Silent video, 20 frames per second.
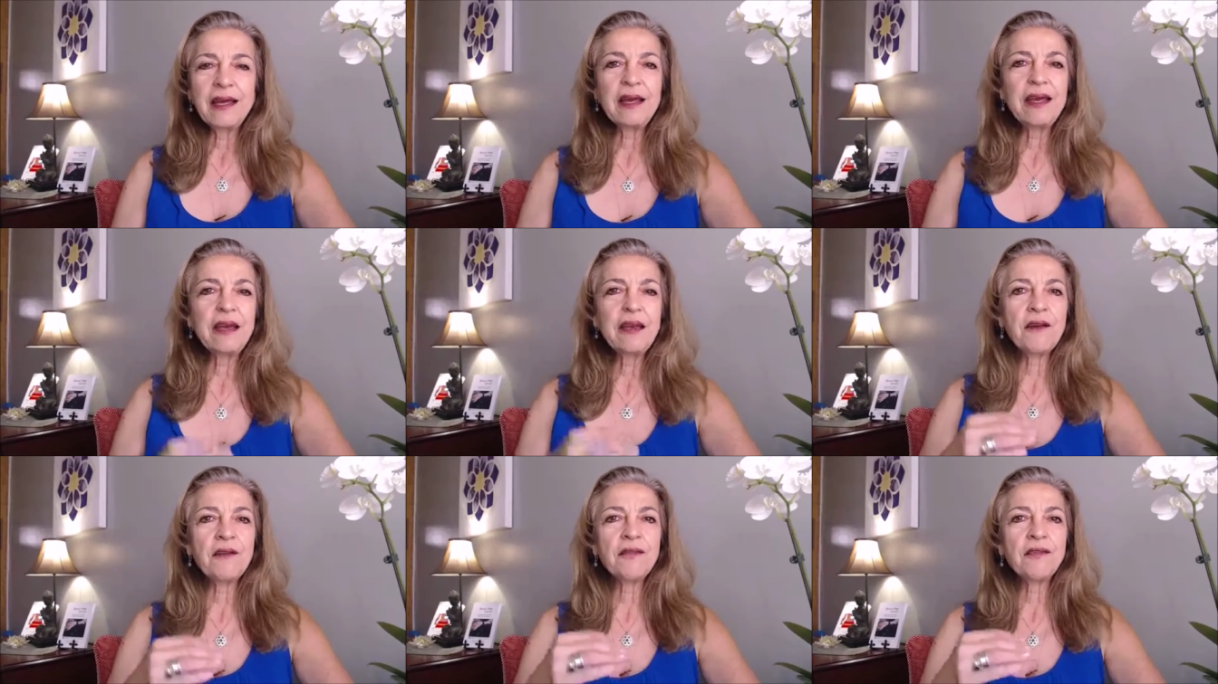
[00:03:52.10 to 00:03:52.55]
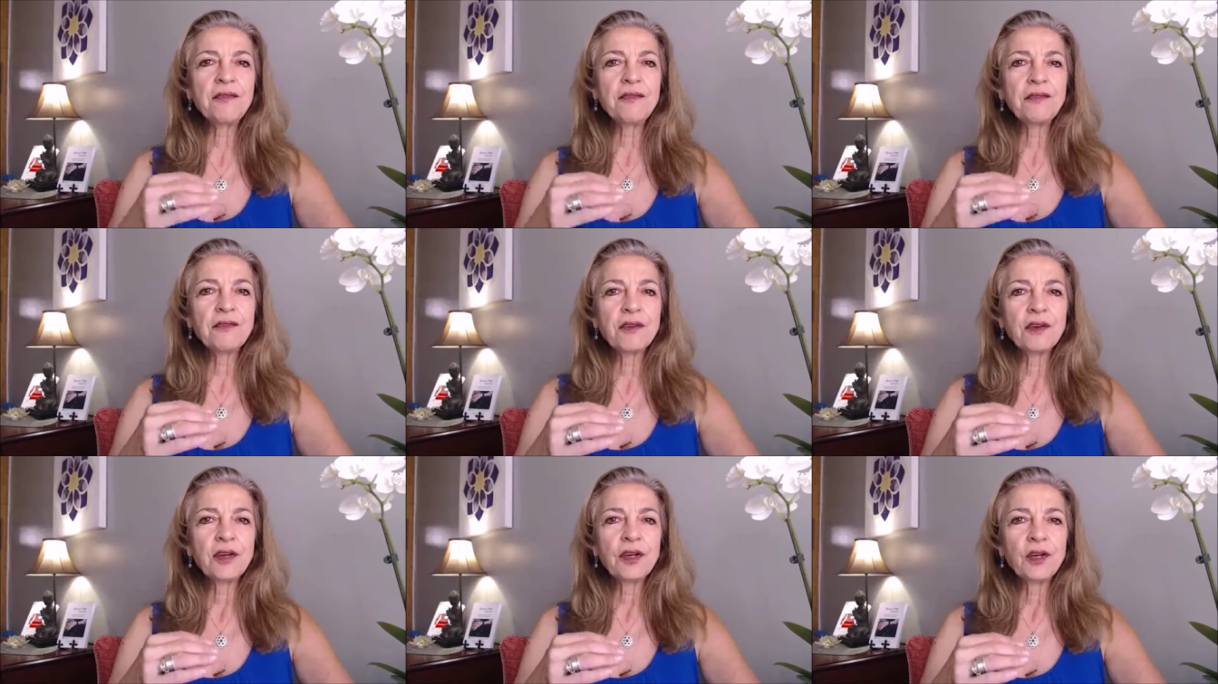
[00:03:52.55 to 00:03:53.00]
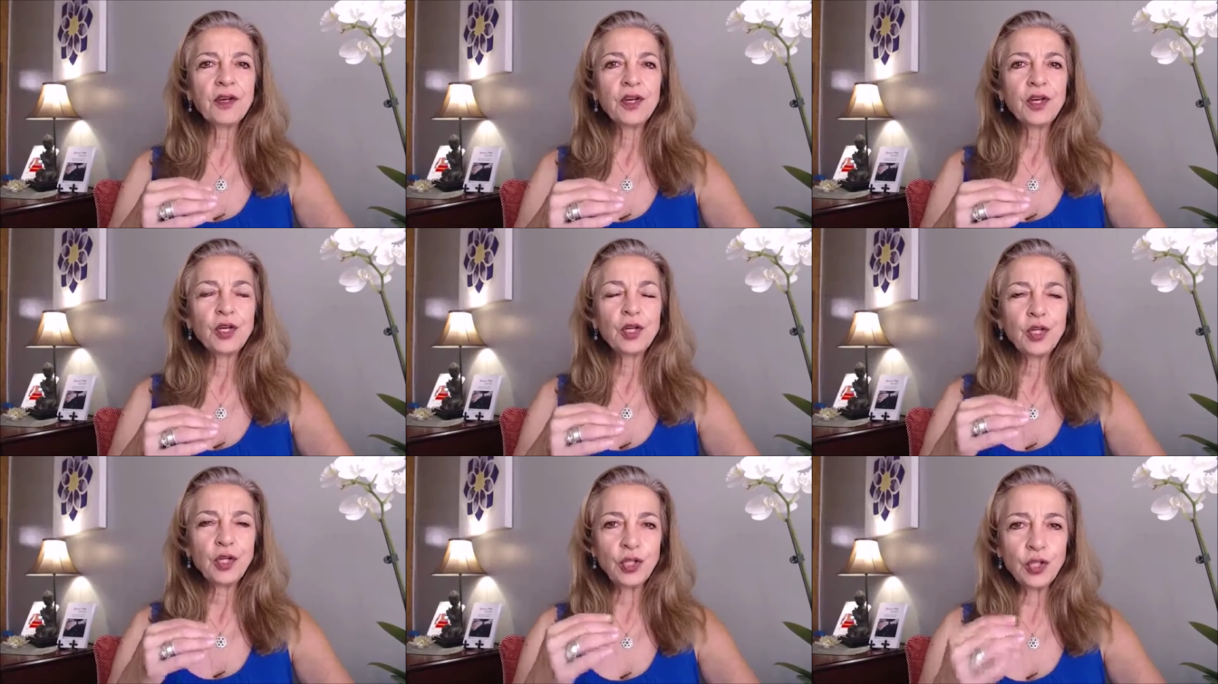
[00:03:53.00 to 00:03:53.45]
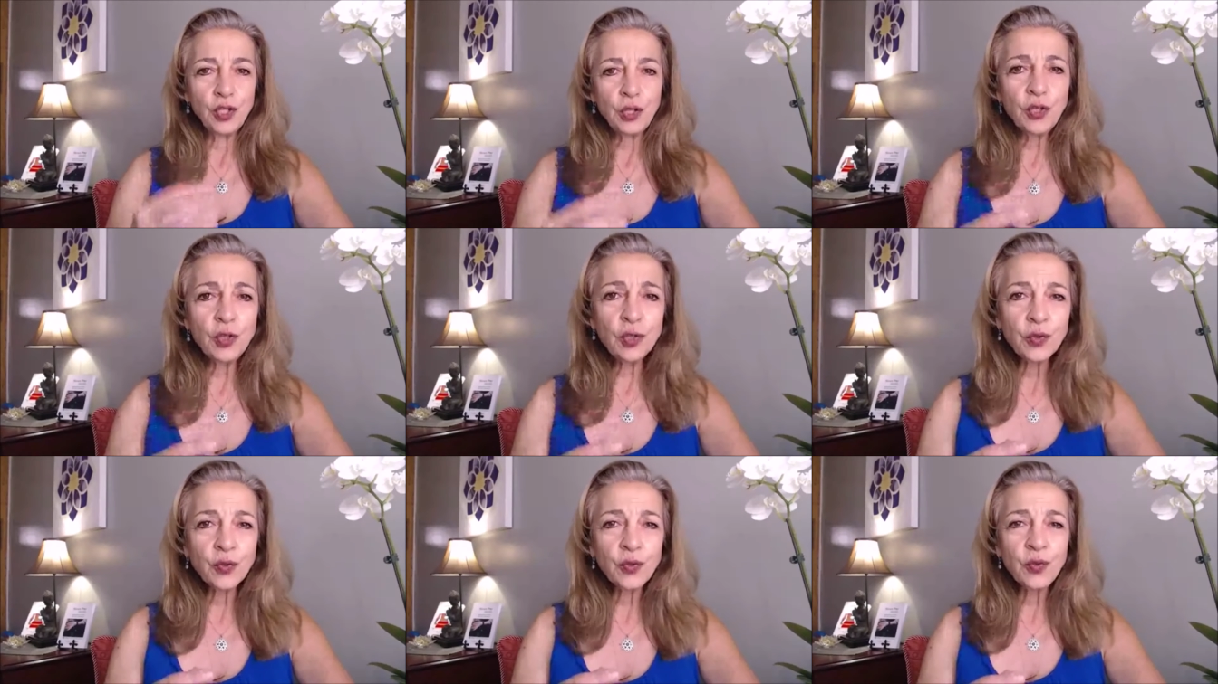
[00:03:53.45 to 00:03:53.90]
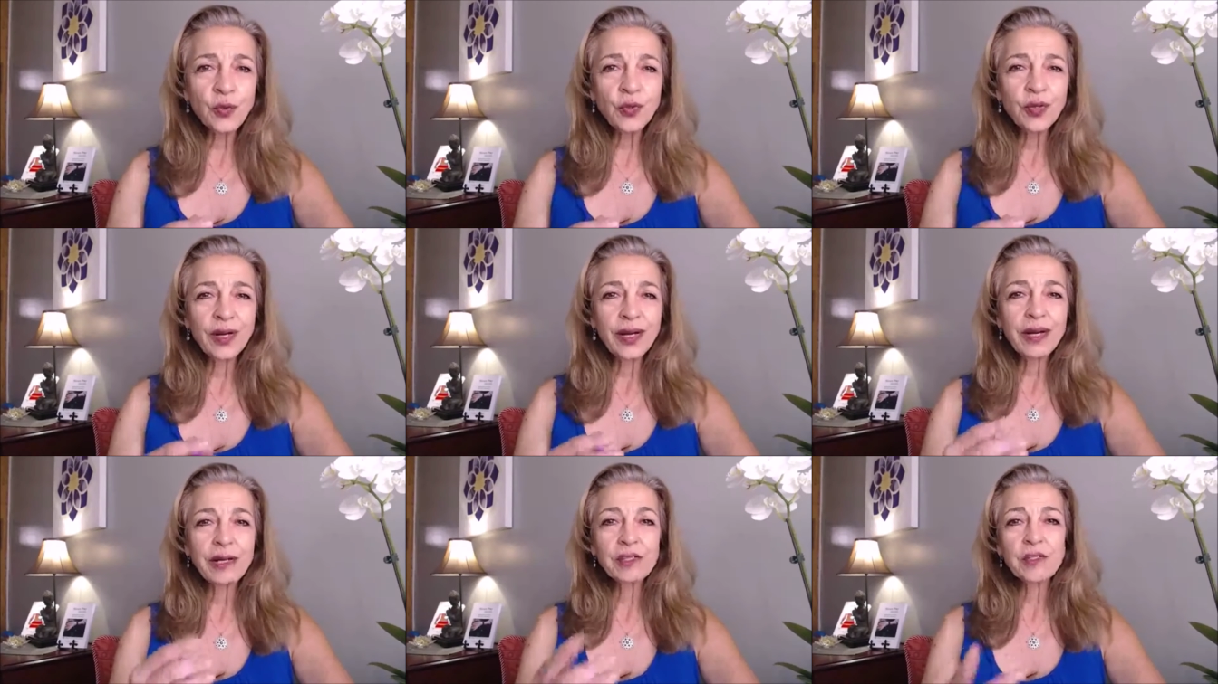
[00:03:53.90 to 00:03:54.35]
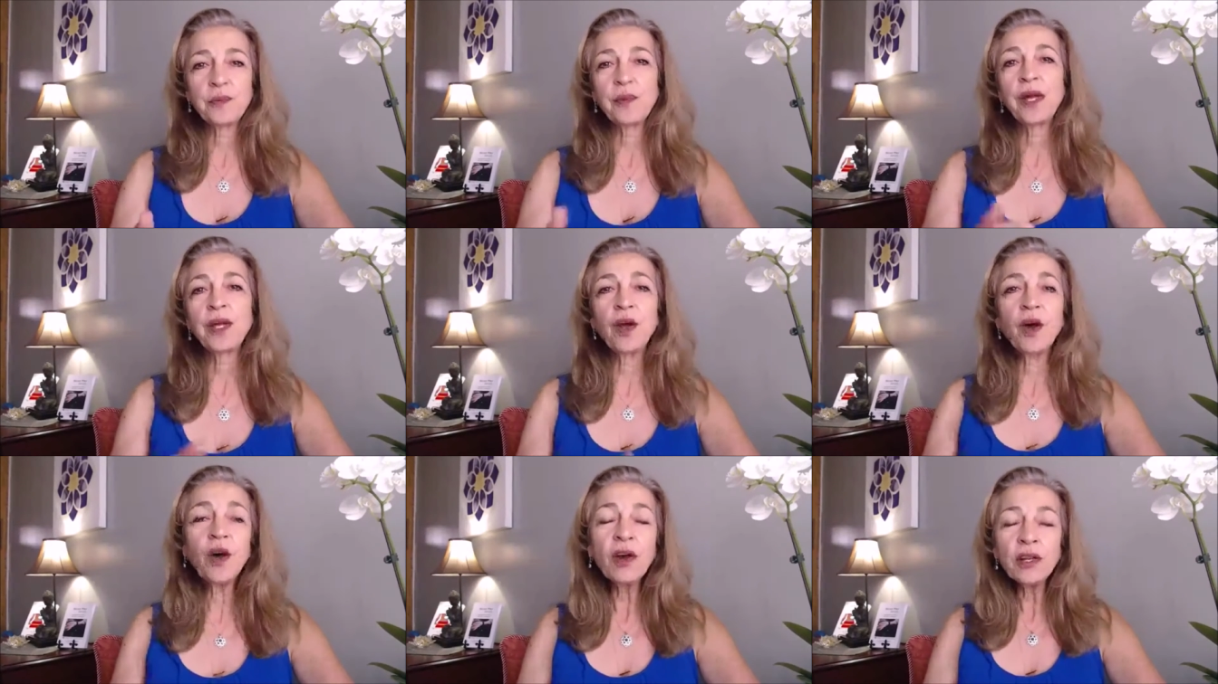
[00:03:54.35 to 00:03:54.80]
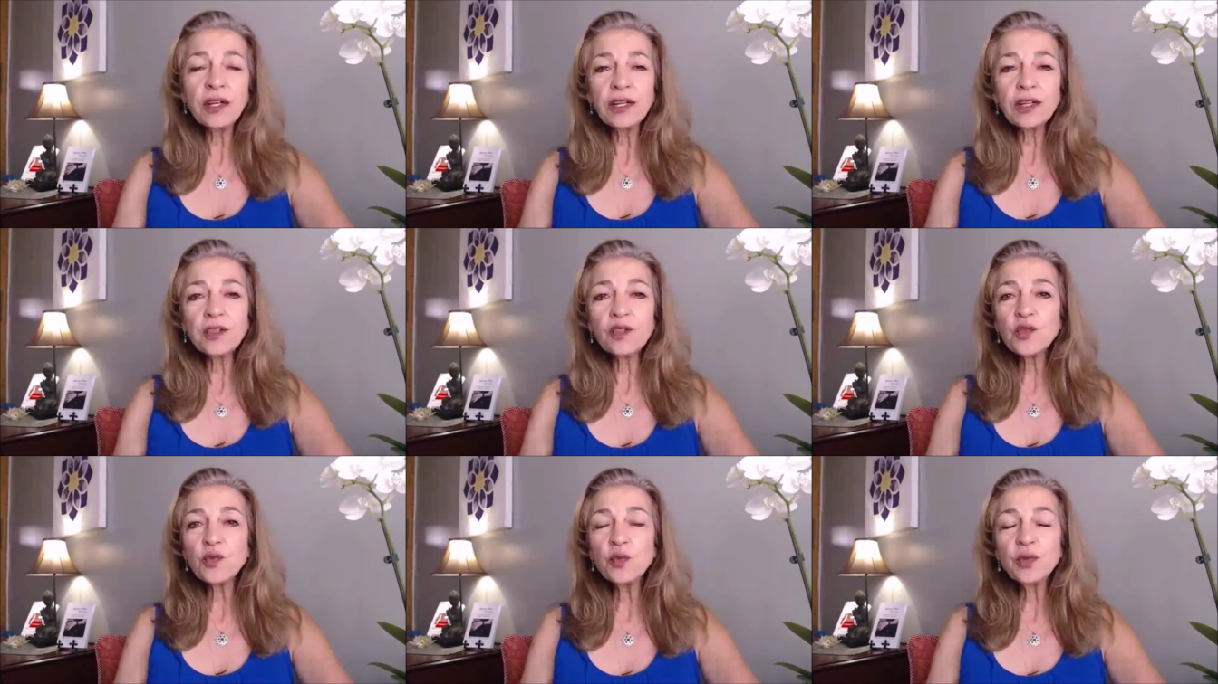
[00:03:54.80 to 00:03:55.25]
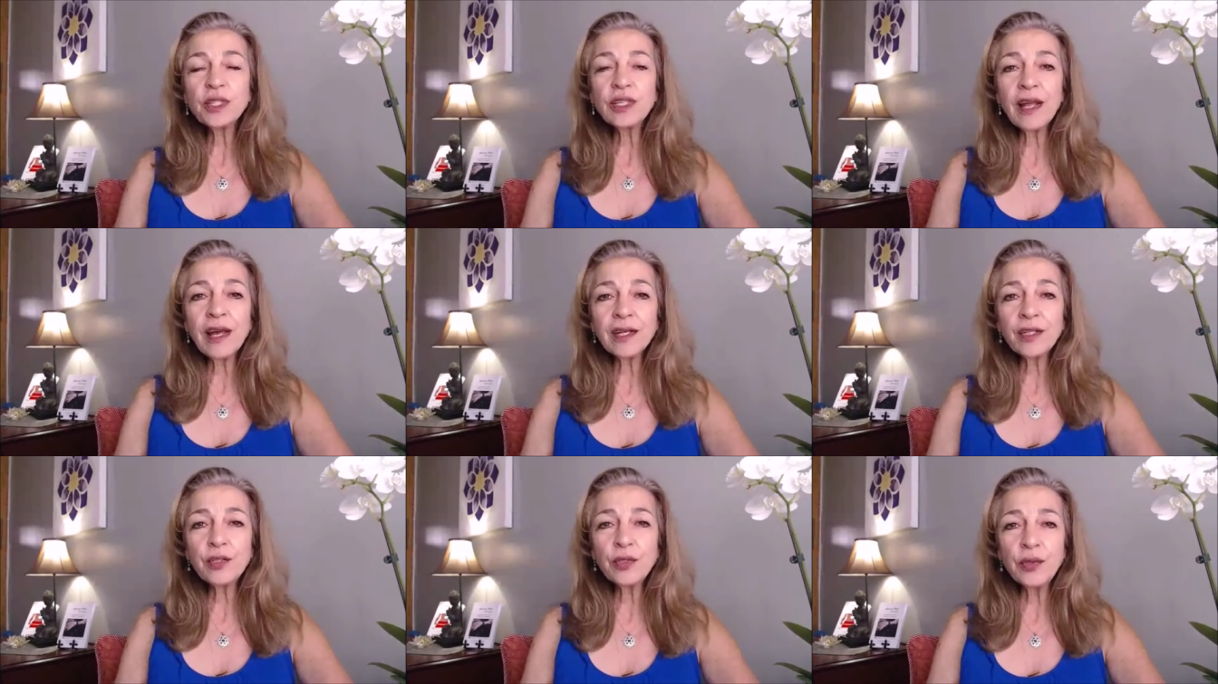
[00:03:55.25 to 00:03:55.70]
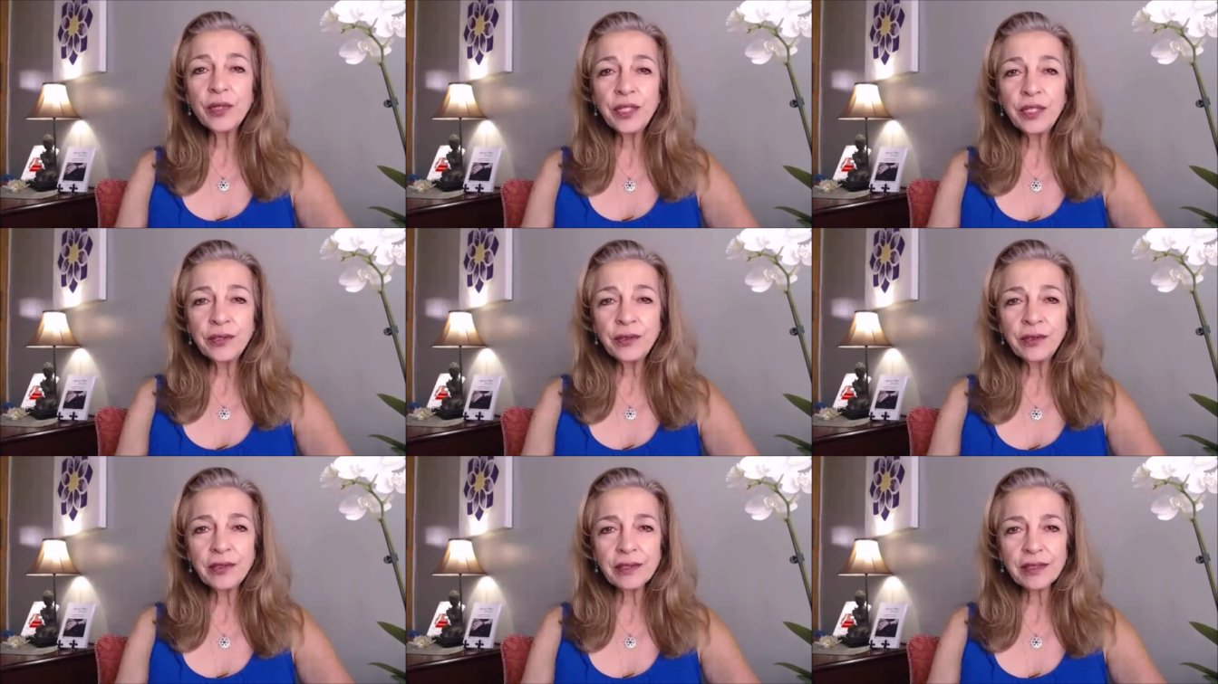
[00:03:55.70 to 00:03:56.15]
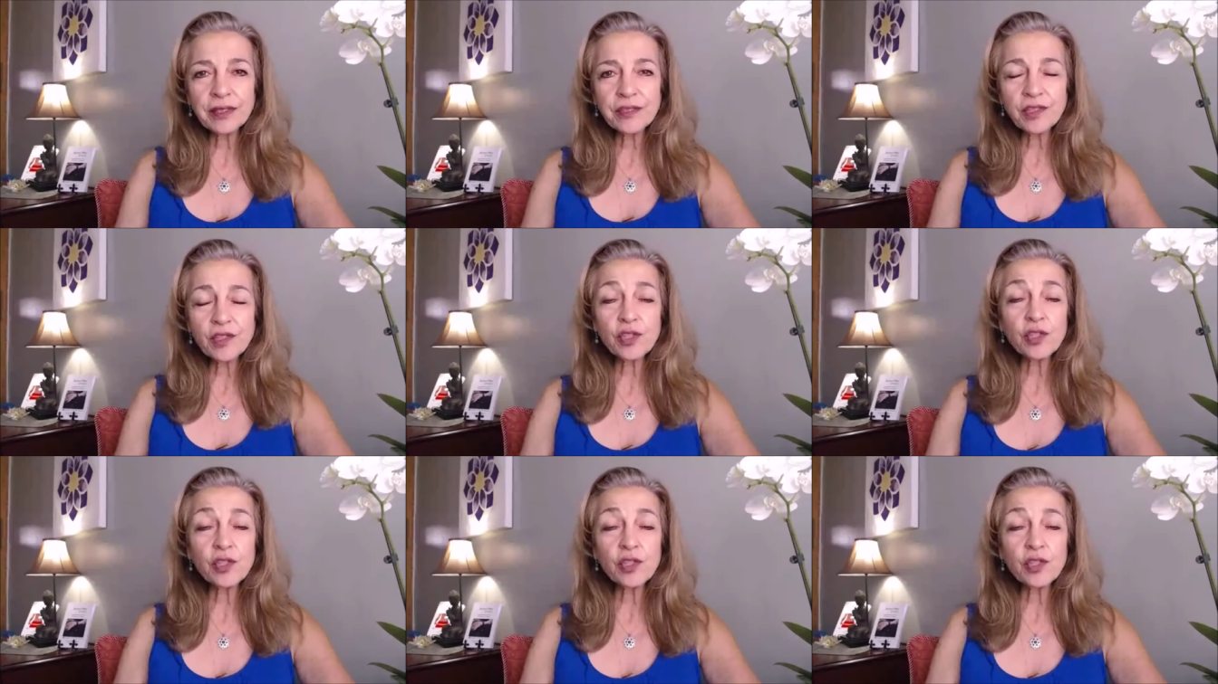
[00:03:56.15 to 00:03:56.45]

if you, as my audience, would like to hear this.